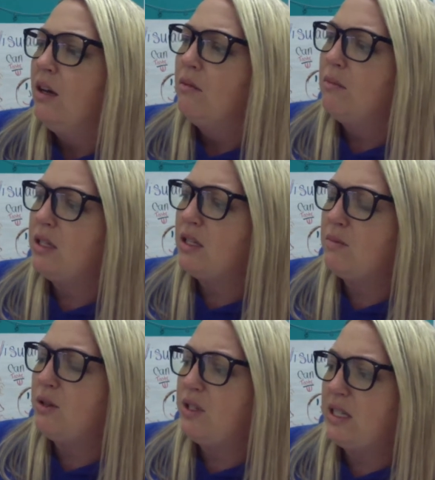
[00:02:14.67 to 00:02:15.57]

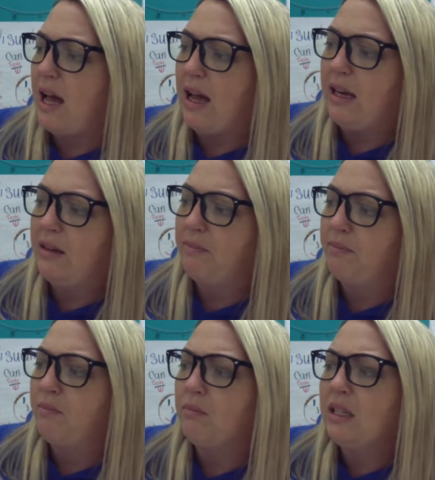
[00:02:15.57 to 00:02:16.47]
Mrs. Moose sighed.
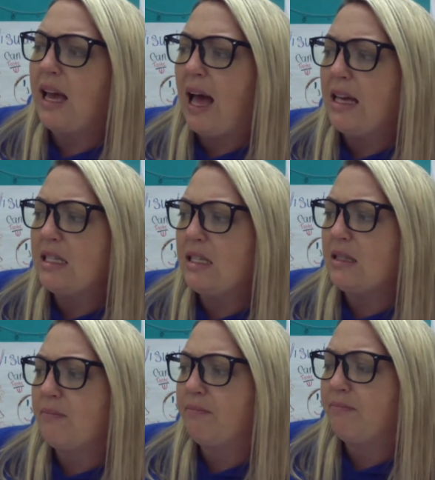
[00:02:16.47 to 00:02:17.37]

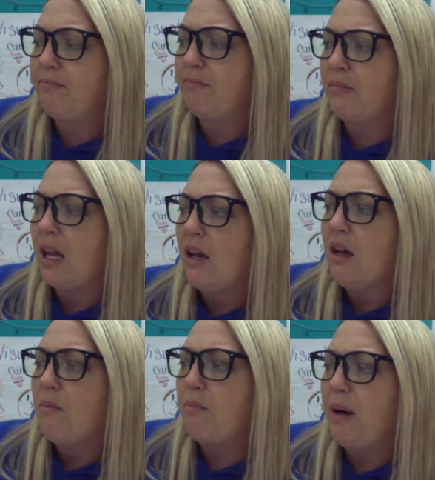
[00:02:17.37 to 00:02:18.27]
Yes,
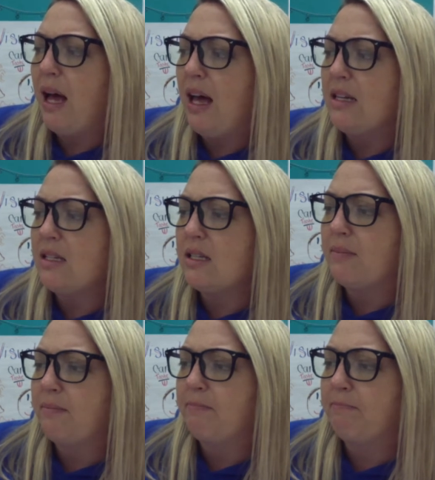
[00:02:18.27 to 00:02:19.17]
but,
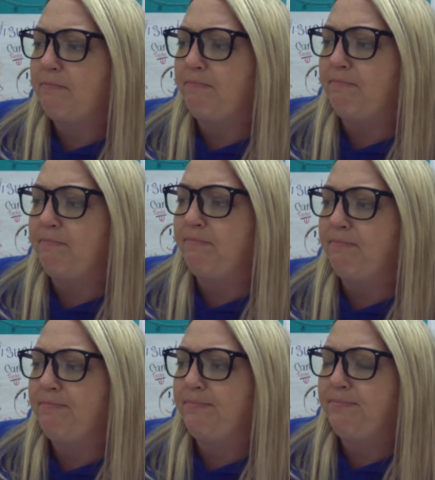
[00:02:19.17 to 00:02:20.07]

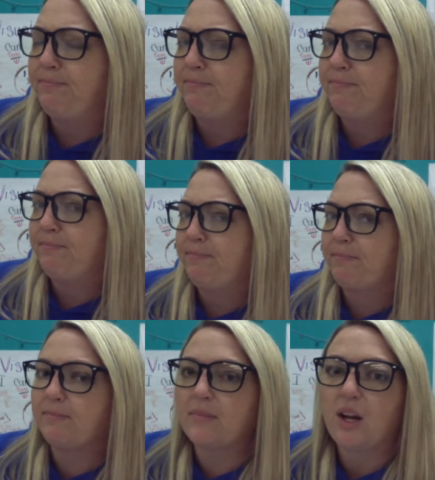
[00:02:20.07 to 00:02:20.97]

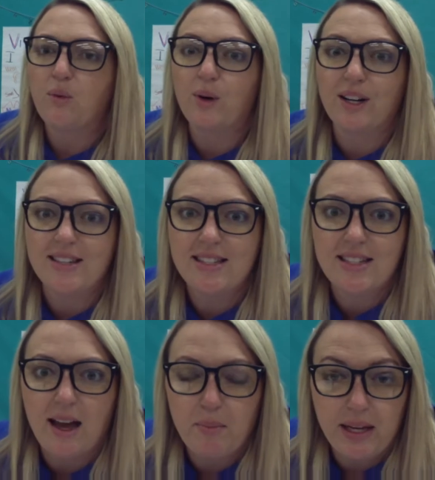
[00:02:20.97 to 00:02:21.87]
we're going to
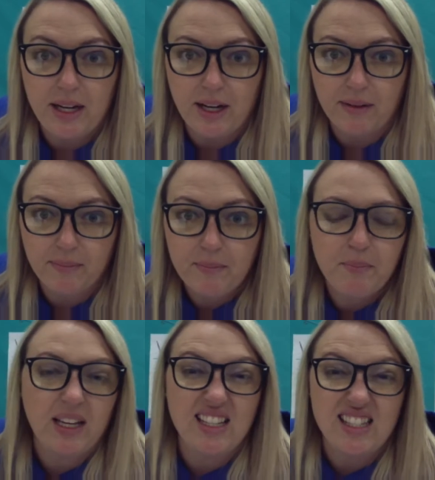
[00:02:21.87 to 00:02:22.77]
stop here
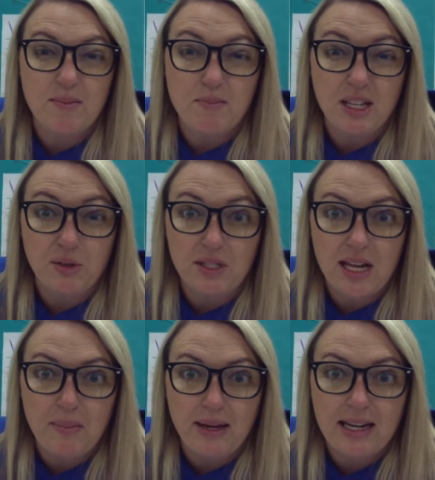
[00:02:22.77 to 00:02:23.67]
because the middle's
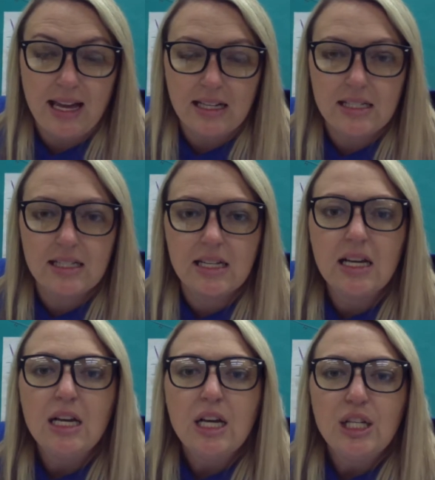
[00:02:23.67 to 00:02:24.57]
coming next.
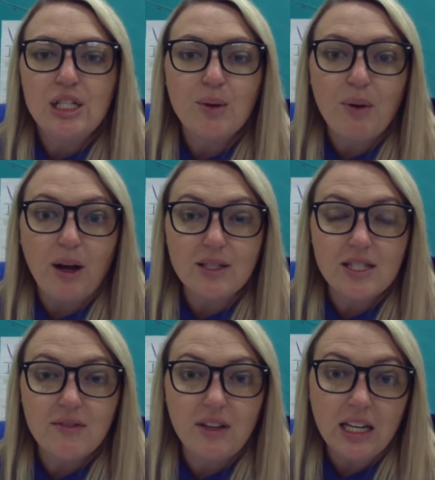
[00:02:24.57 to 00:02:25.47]
So
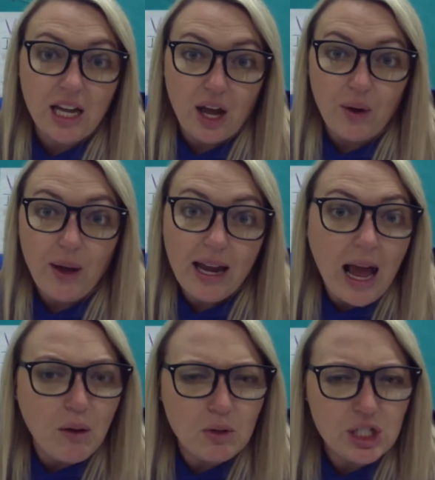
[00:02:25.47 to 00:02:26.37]
pause the video and
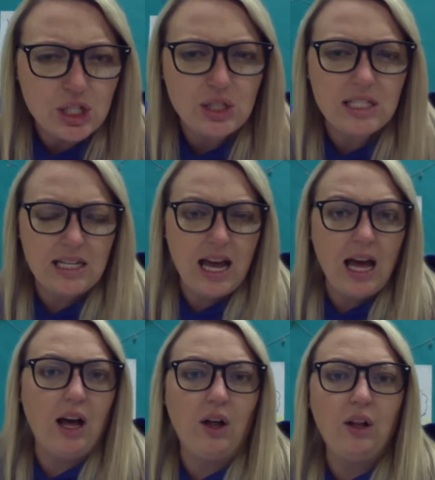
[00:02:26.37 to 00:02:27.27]
I want you to
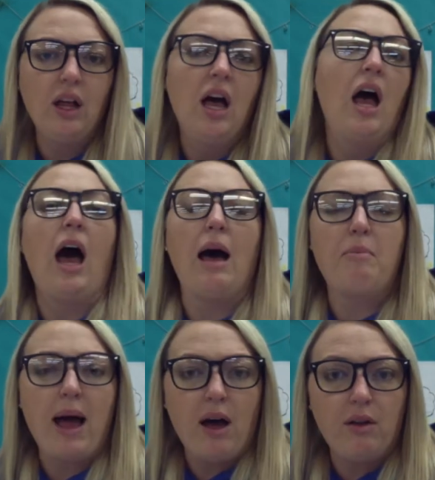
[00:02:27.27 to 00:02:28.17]
tell
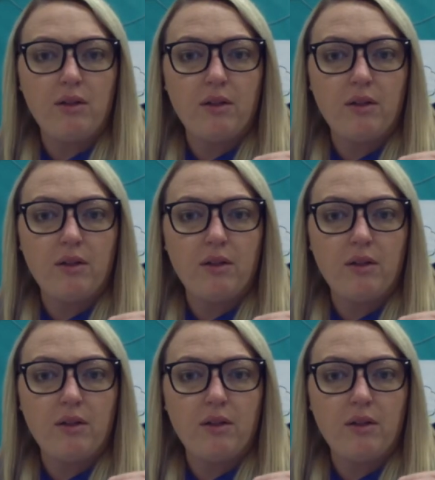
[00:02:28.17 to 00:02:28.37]
about